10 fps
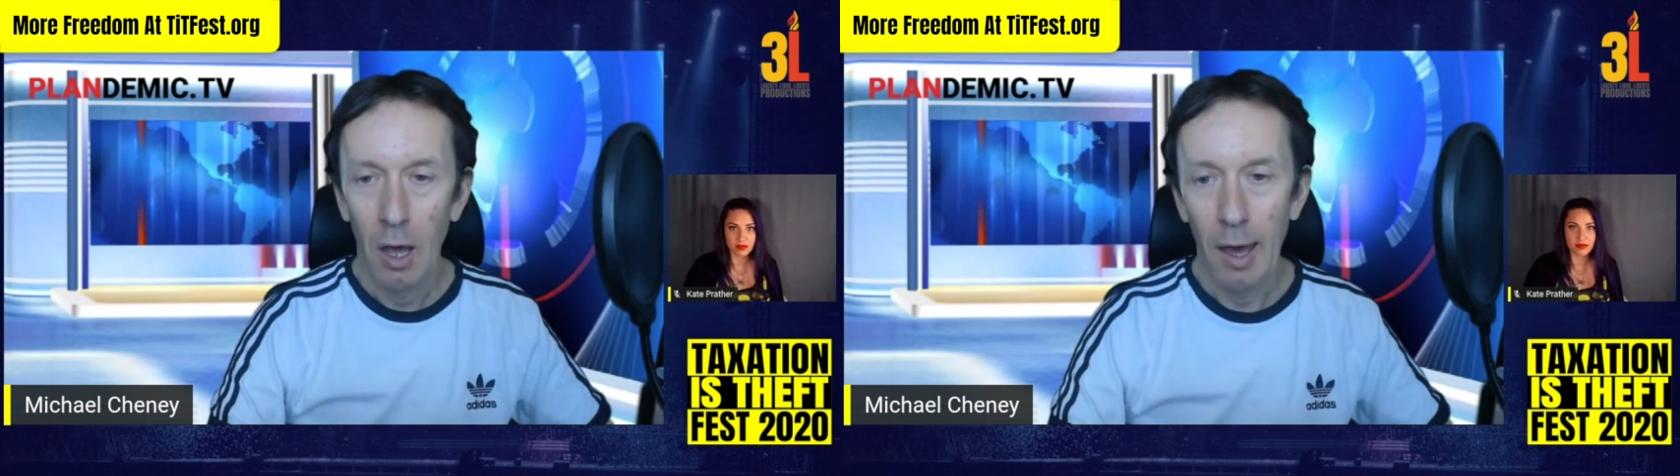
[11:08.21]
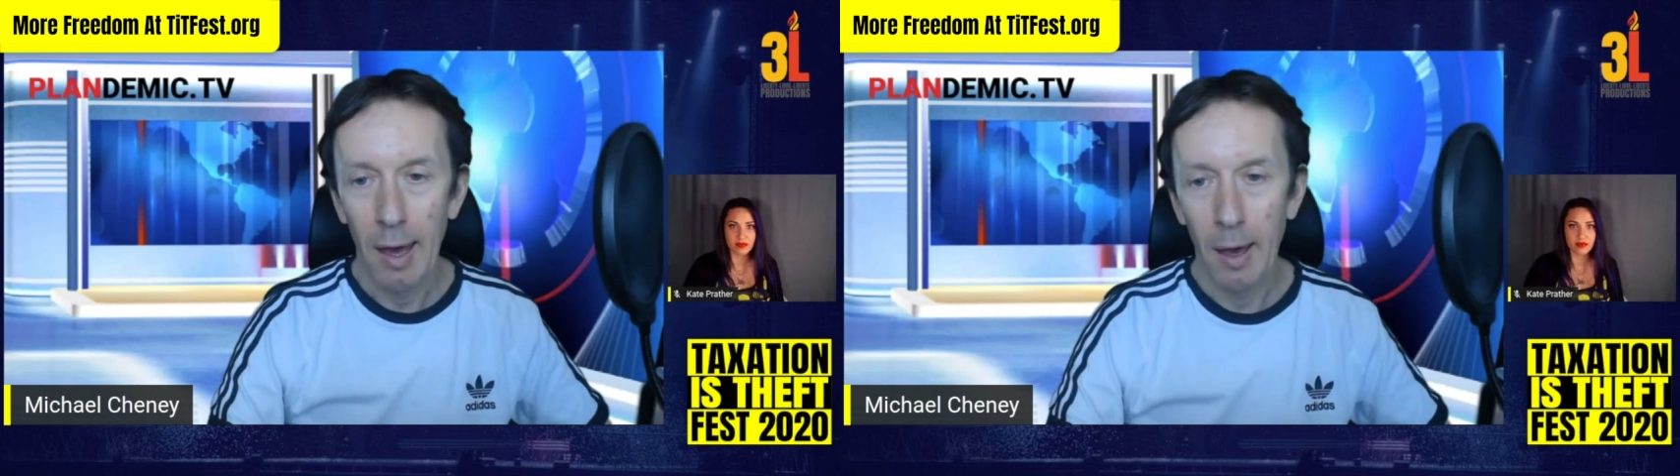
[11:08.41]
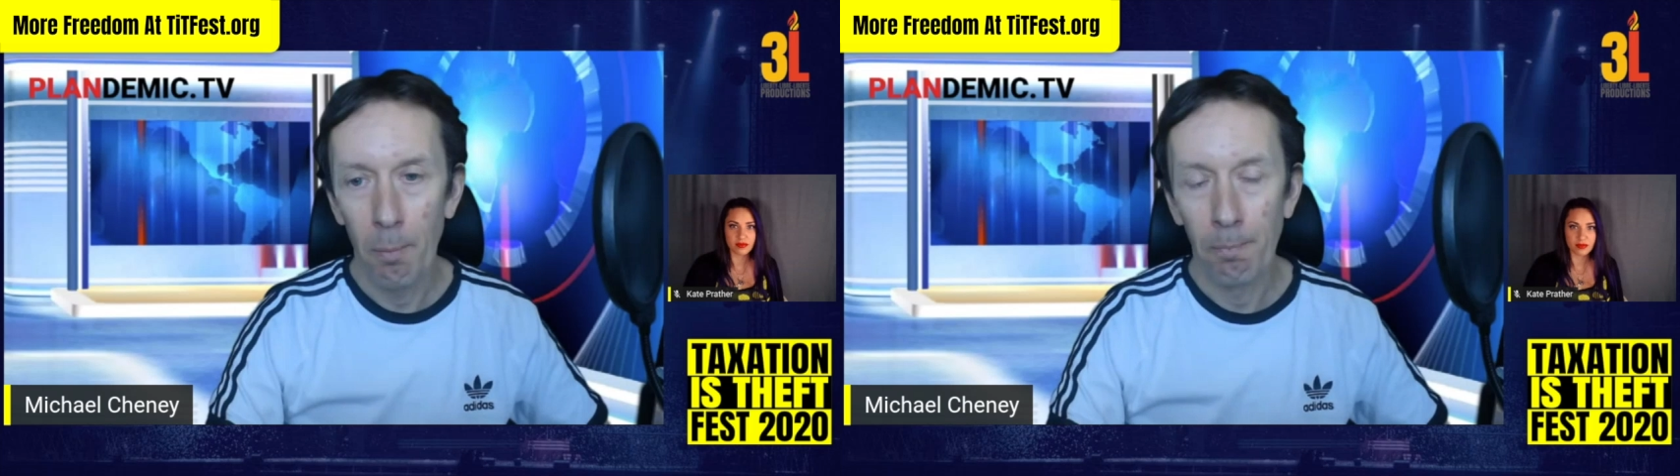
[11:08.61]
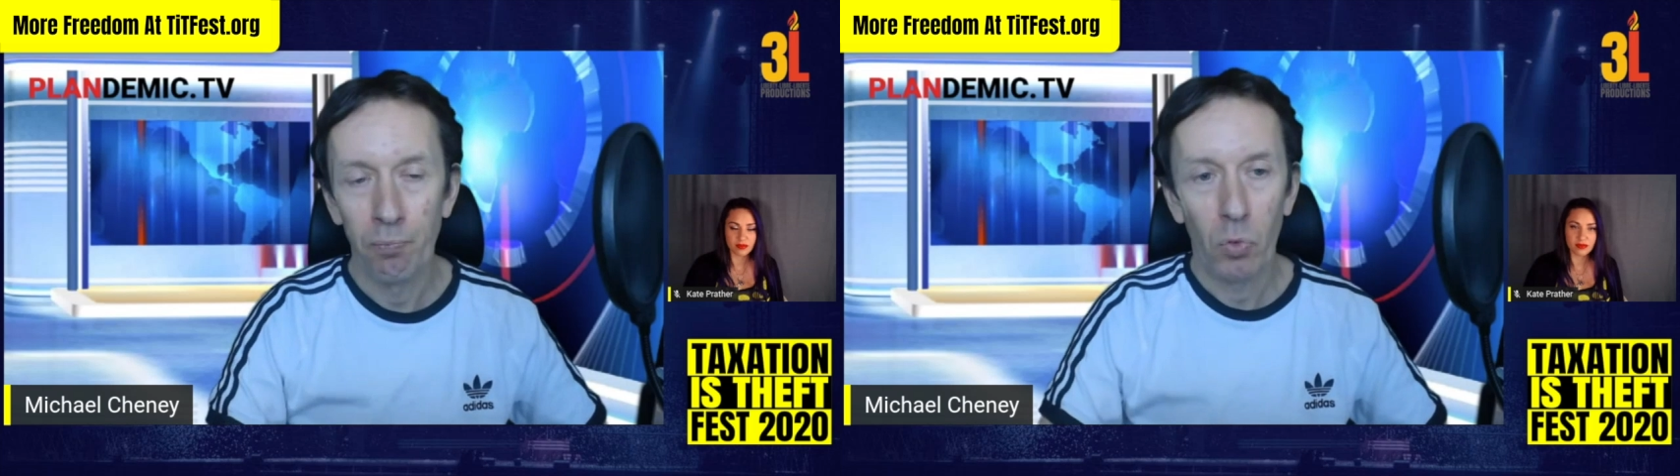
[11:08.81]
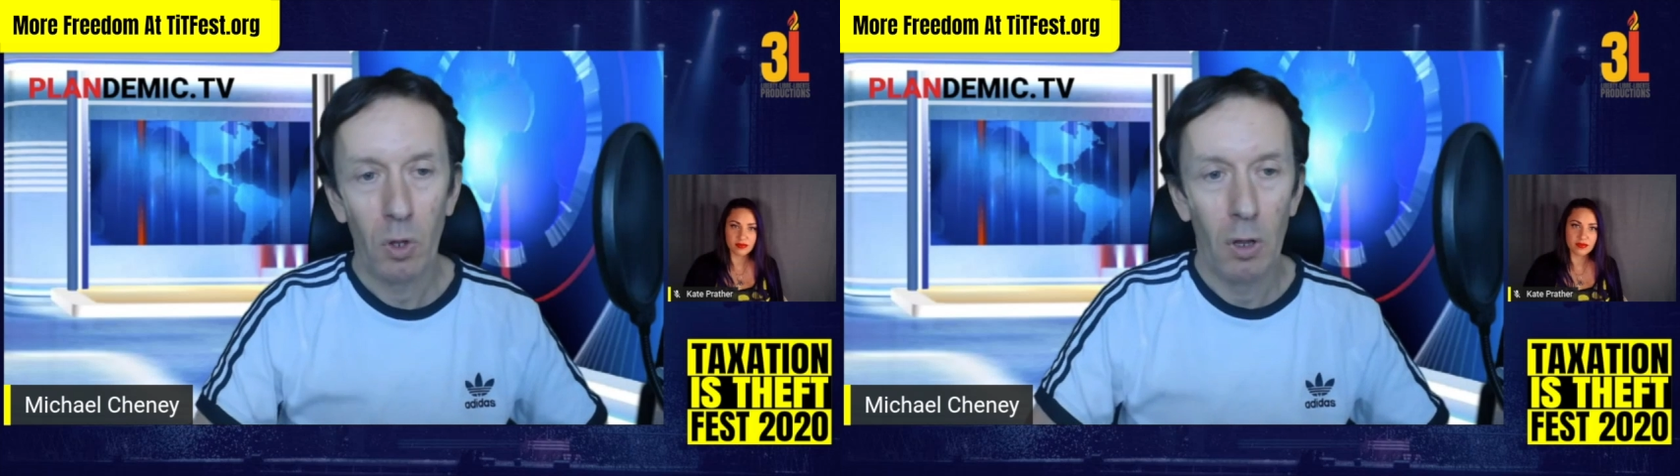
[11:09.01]

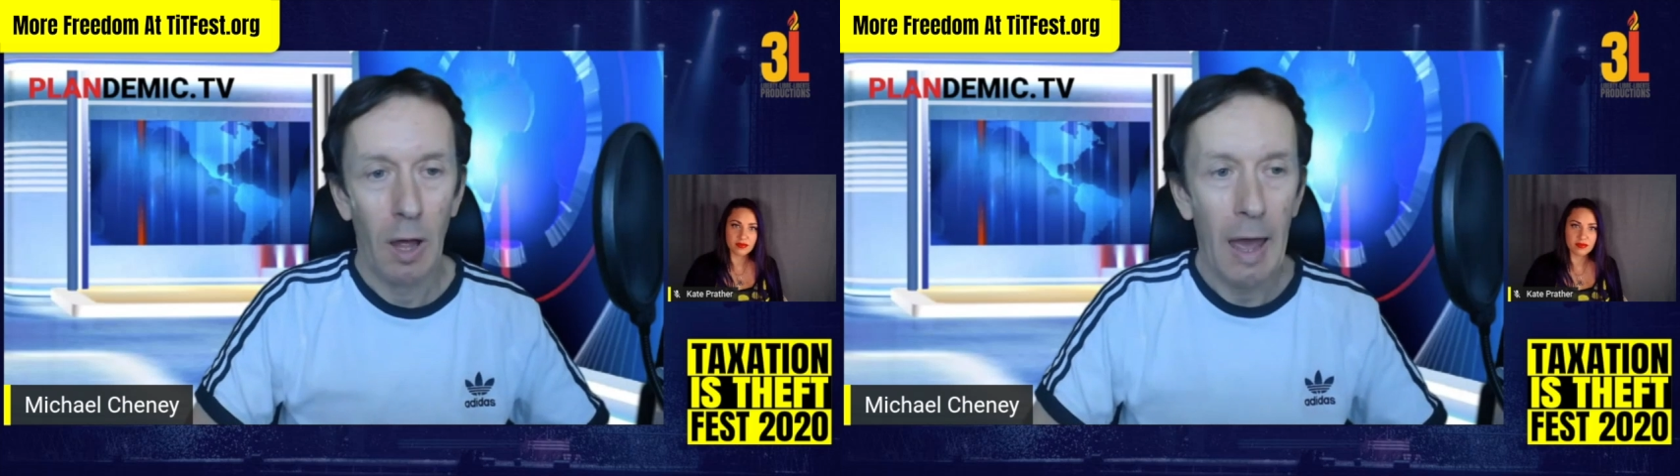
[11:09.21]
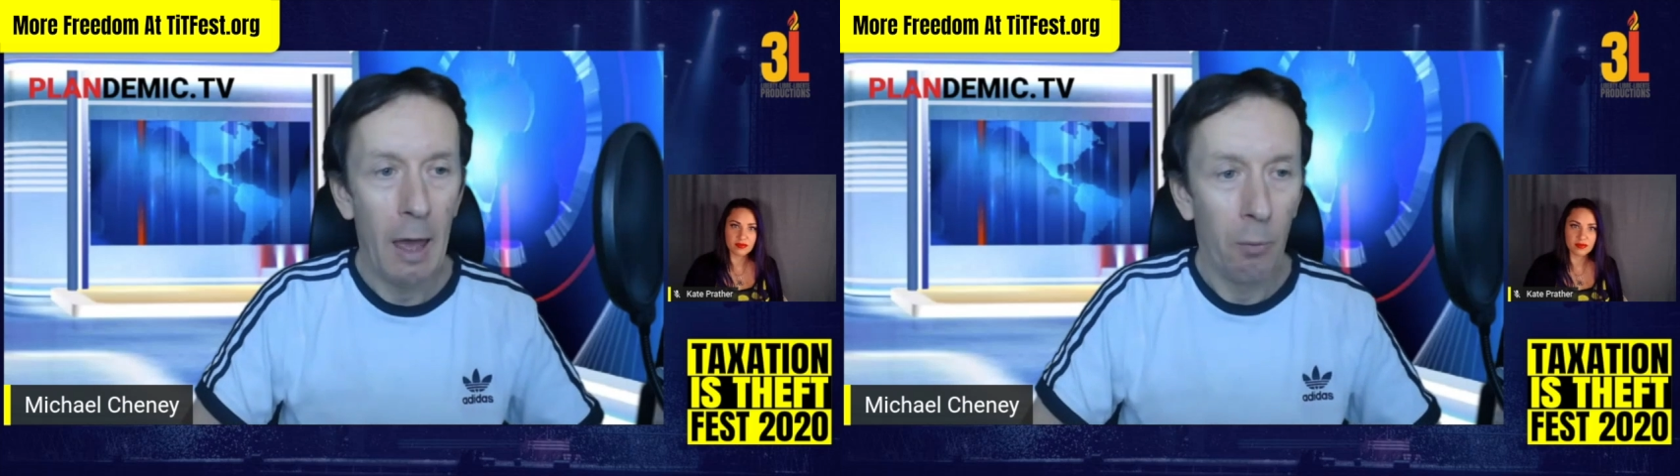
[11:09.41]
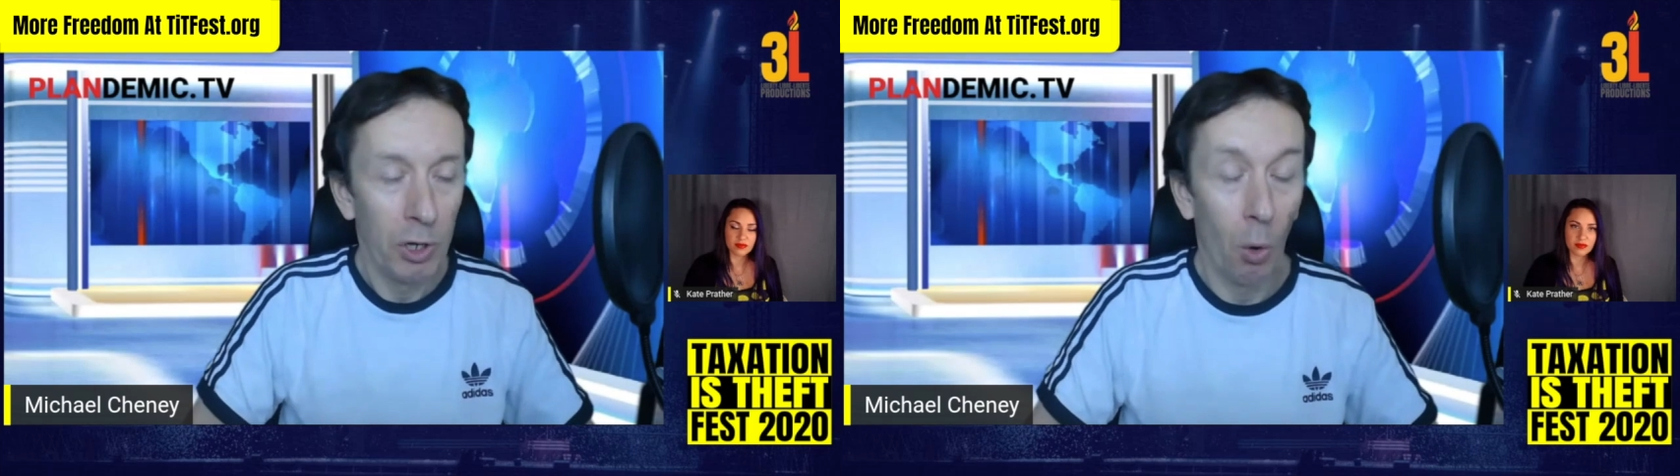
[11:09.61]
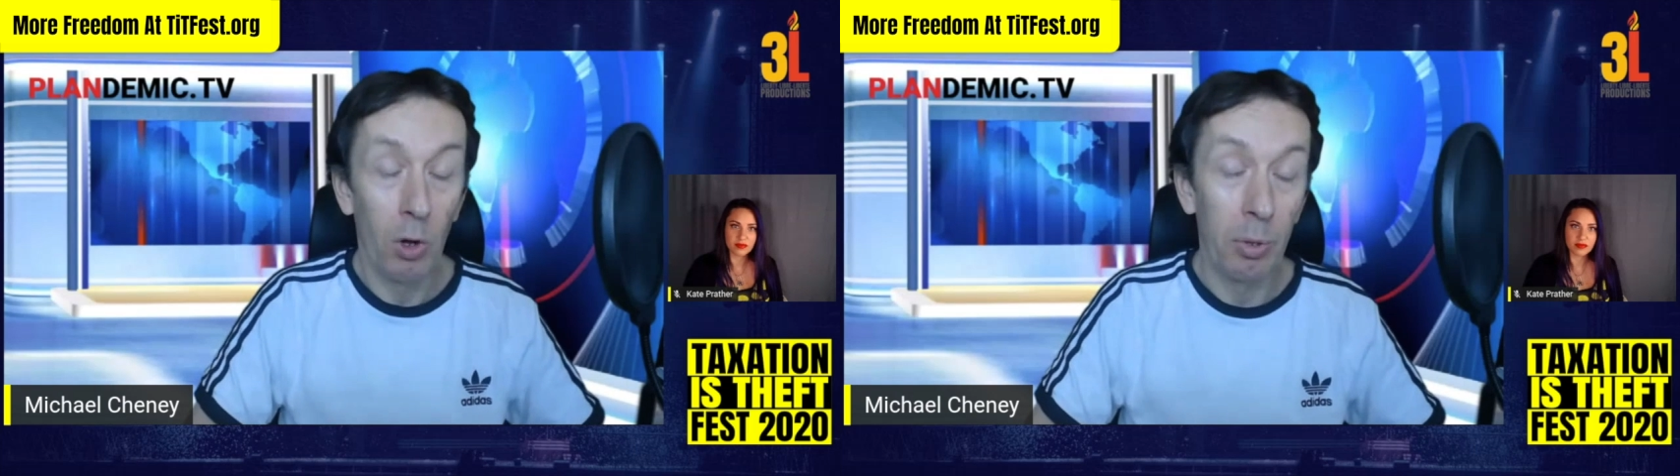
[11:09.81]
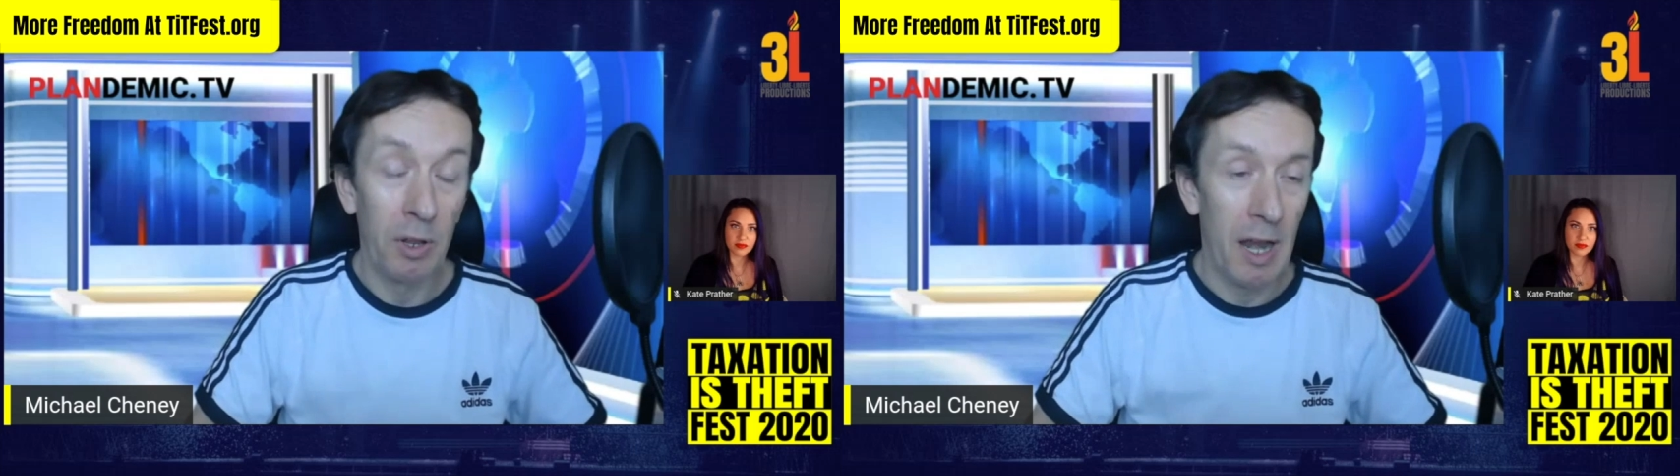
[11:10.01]
We don't want
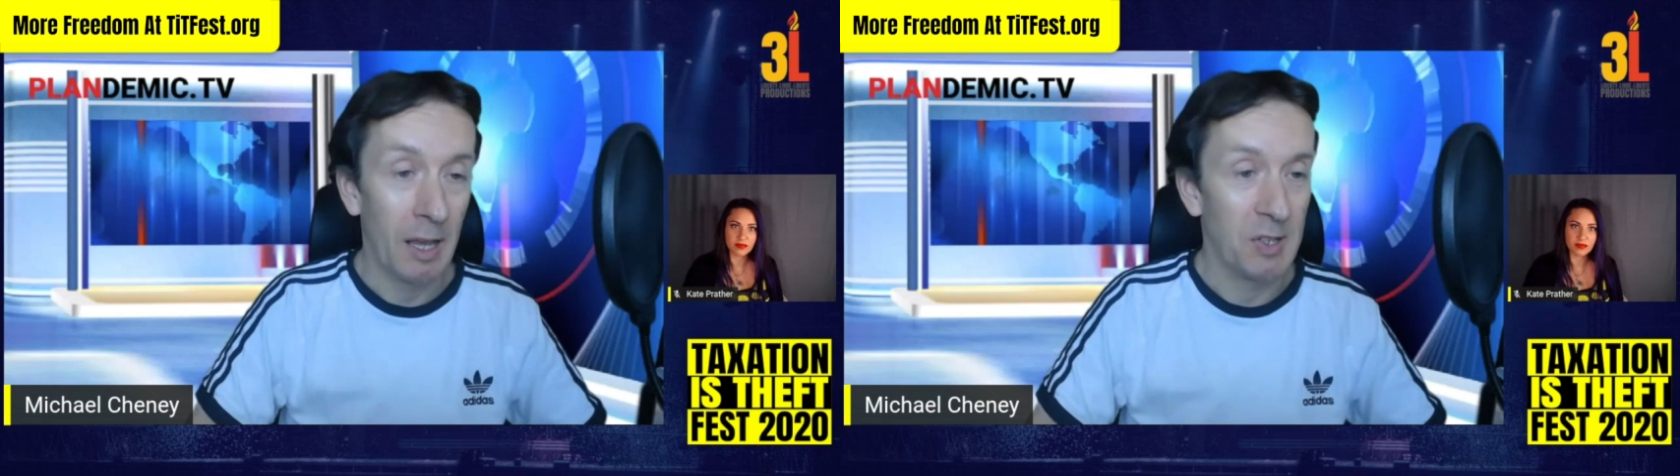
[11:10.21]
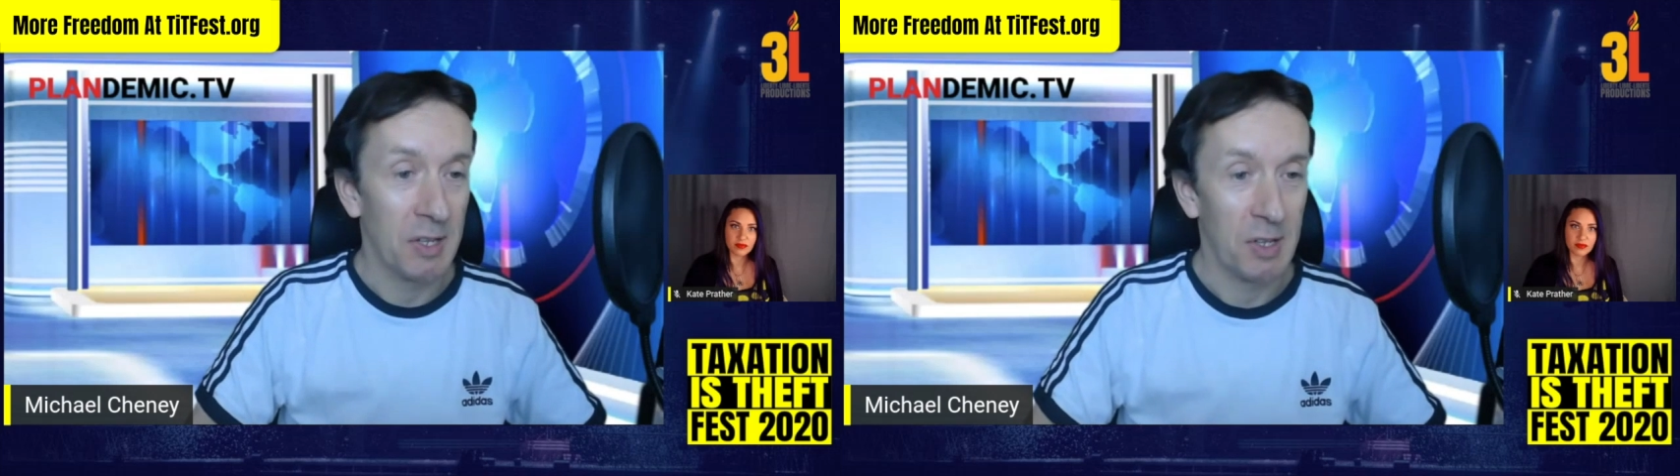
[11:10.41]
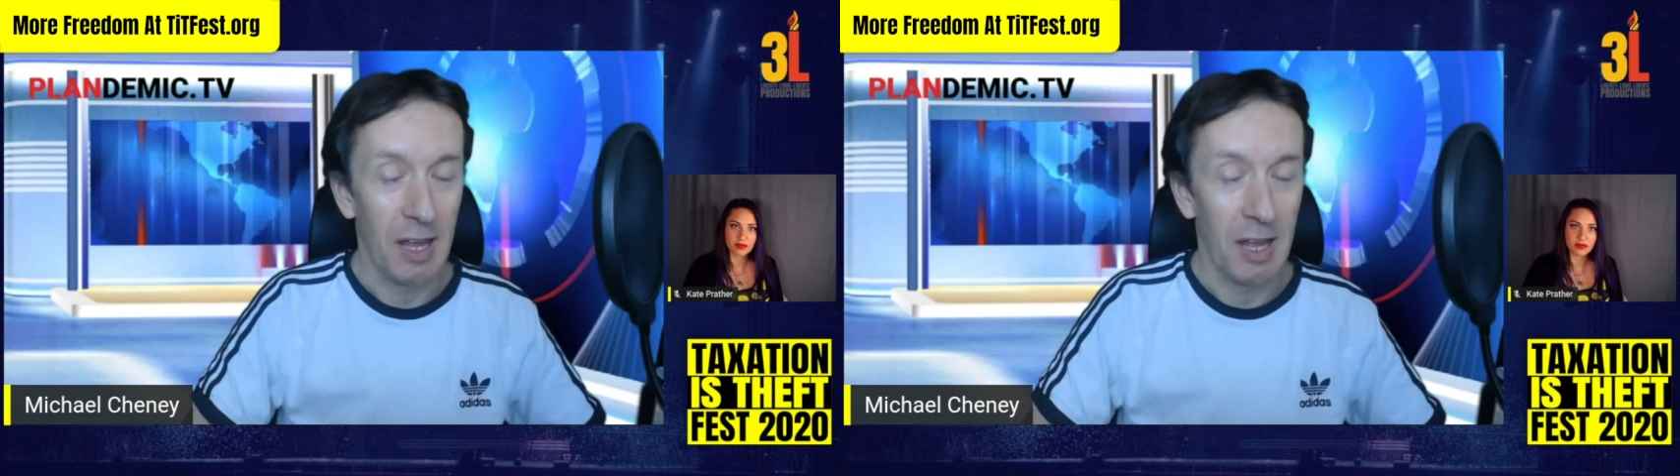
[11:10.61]
to be the next Italy.